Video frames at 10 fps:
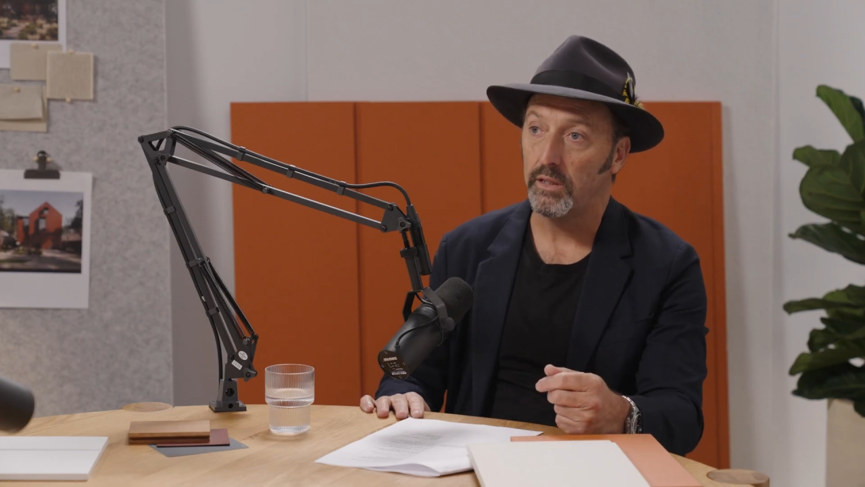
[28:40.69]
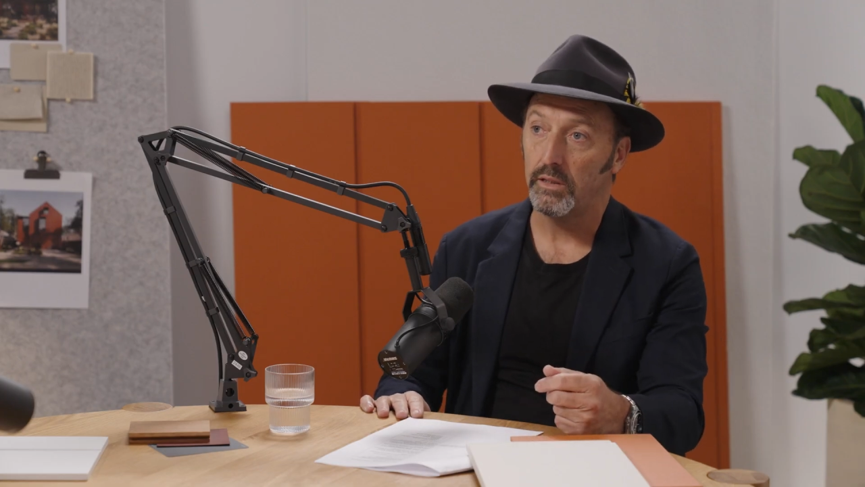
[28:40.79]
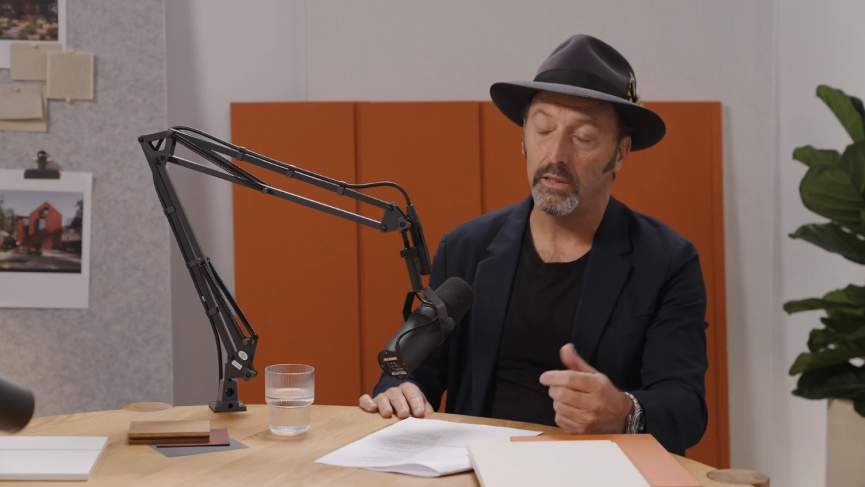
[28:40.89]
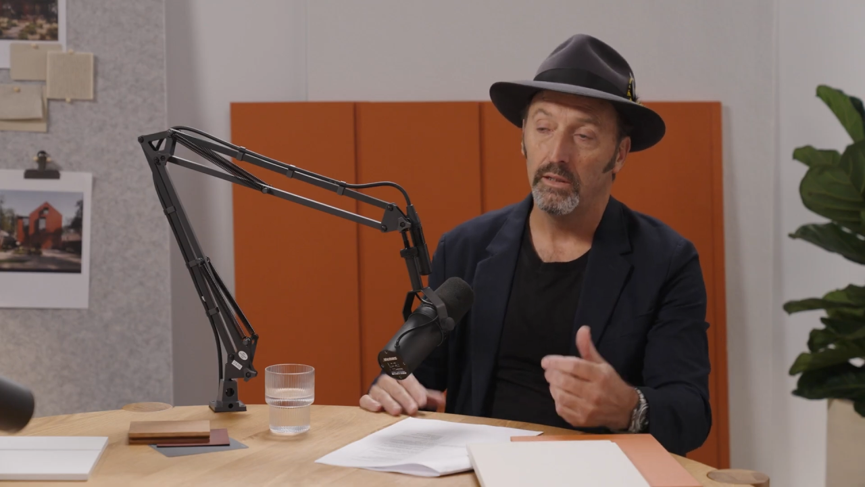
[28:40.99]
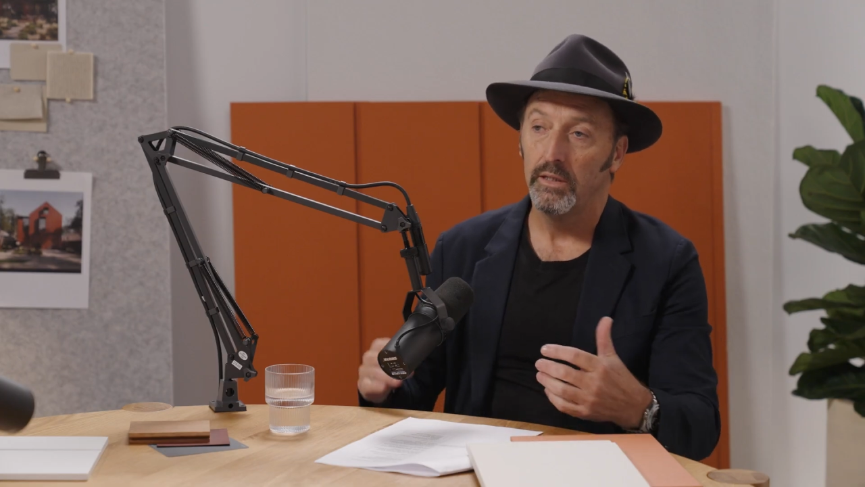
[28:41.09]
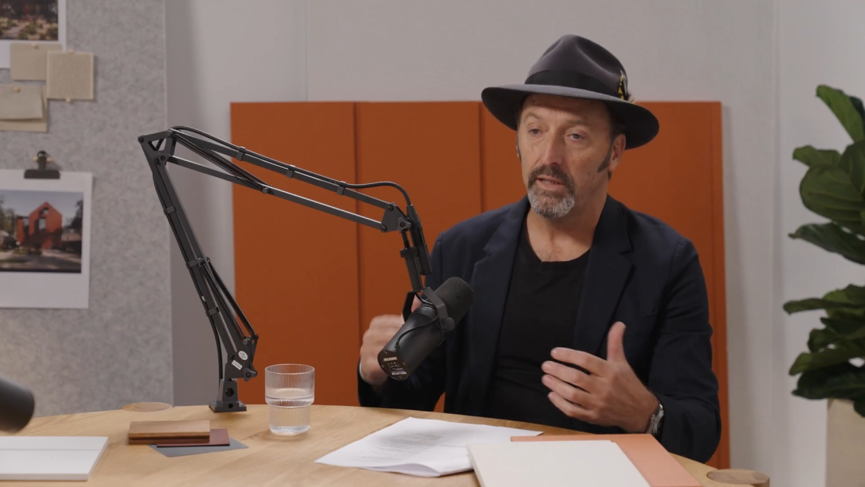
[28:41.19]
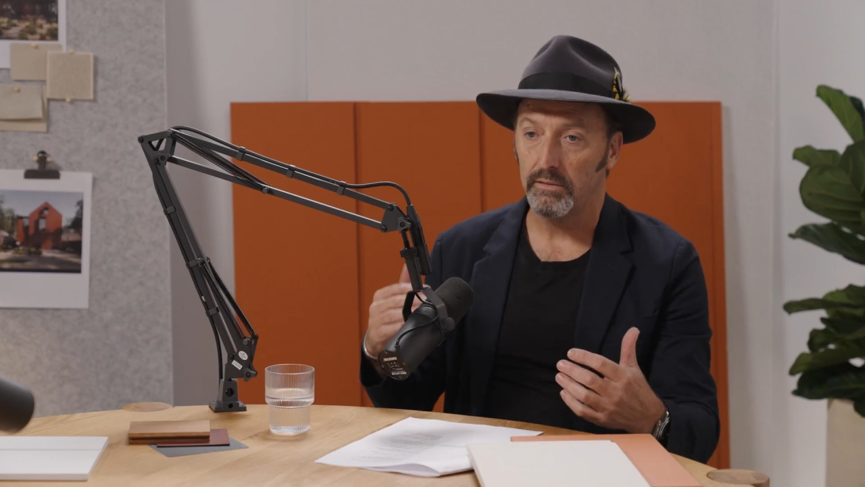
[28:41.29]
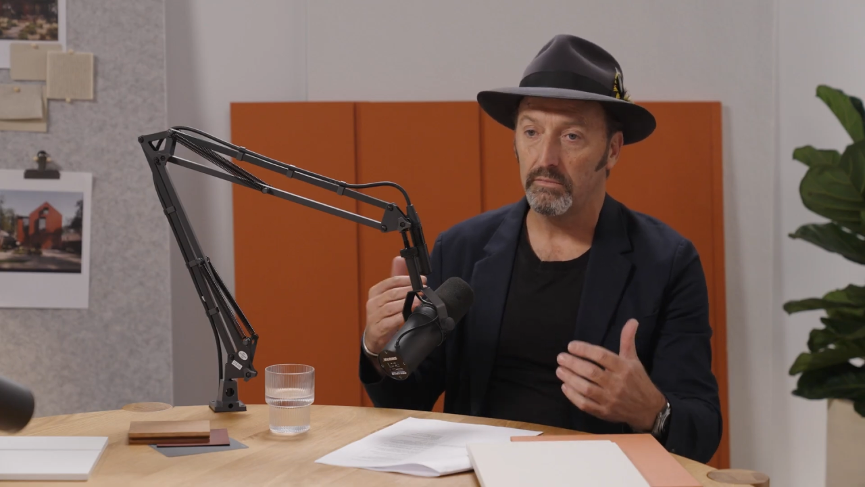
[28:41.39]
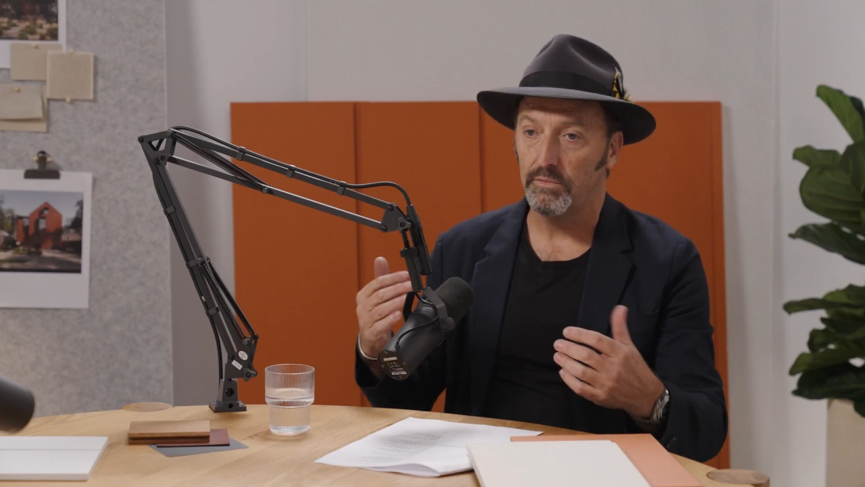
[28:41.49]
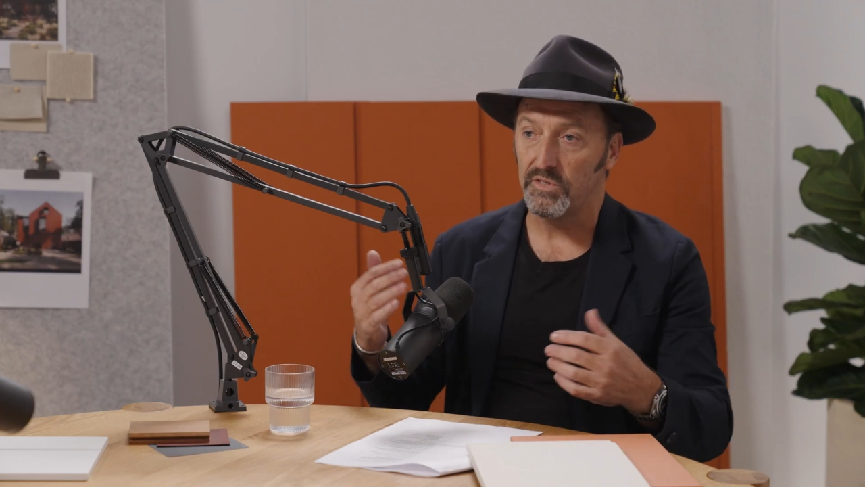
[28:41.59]
You know, that
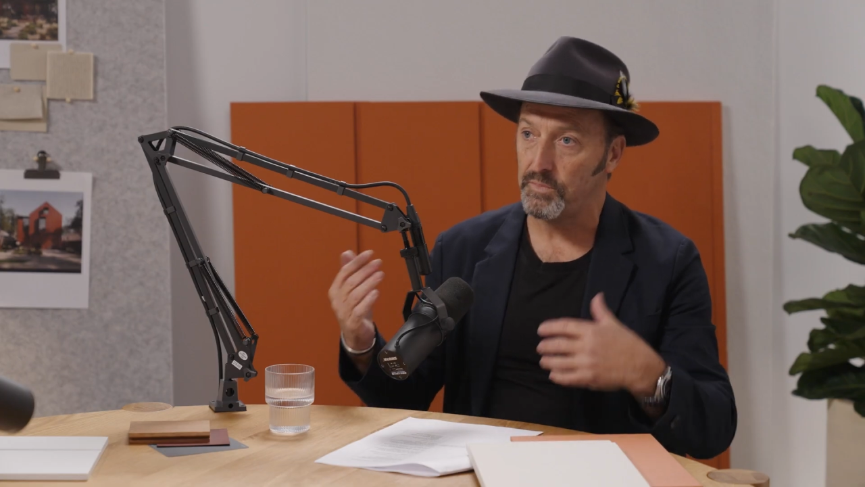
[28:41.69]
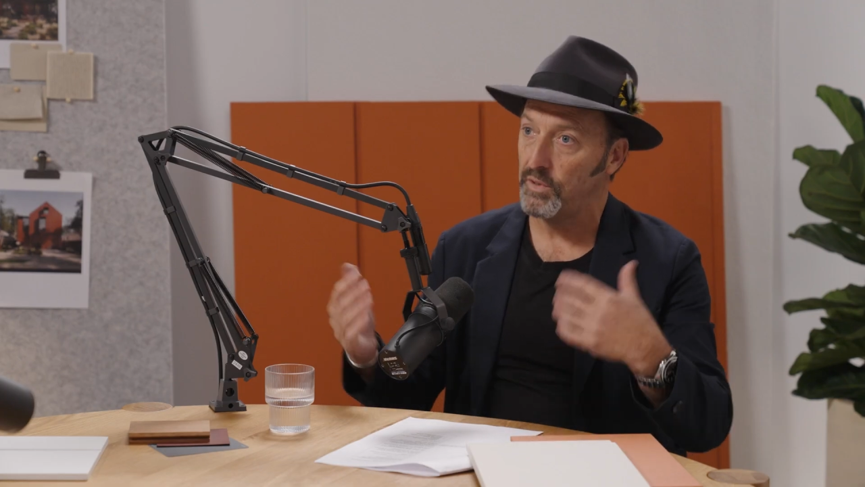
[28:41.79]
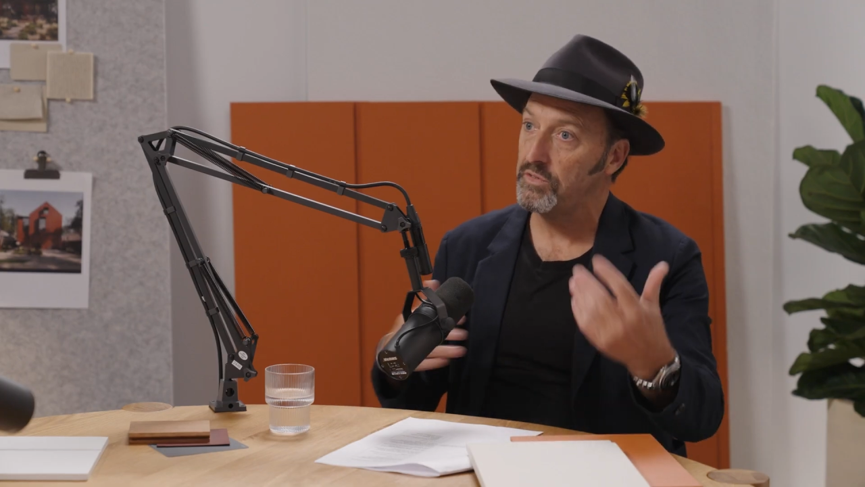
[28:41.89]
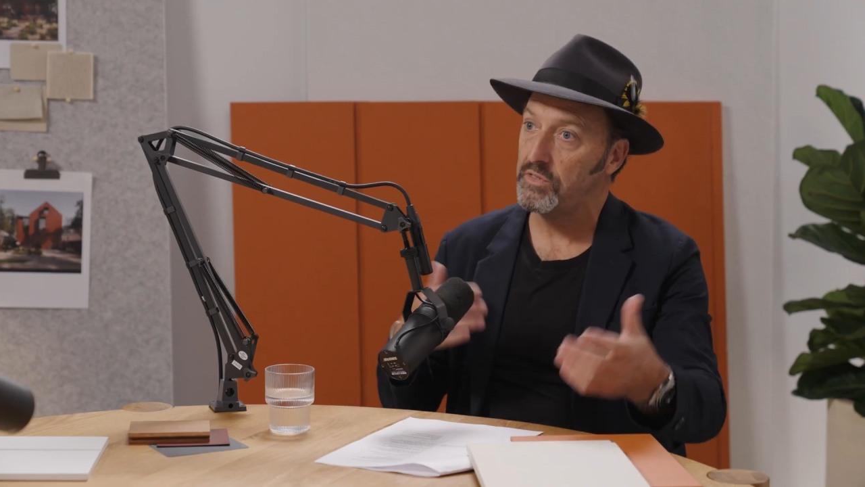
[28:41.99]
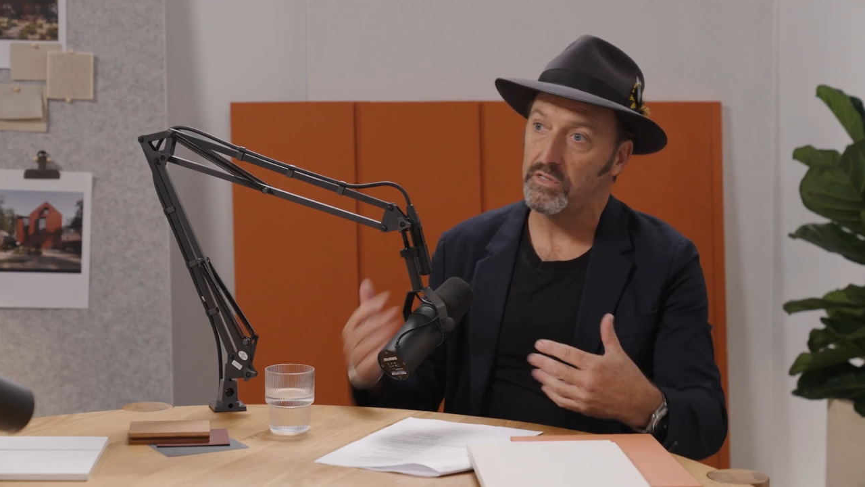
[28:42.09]
response